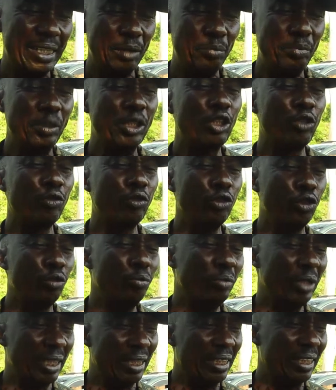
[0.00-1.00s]
peaceful
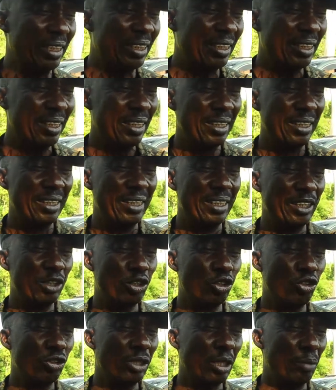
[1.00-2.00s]
means. It's not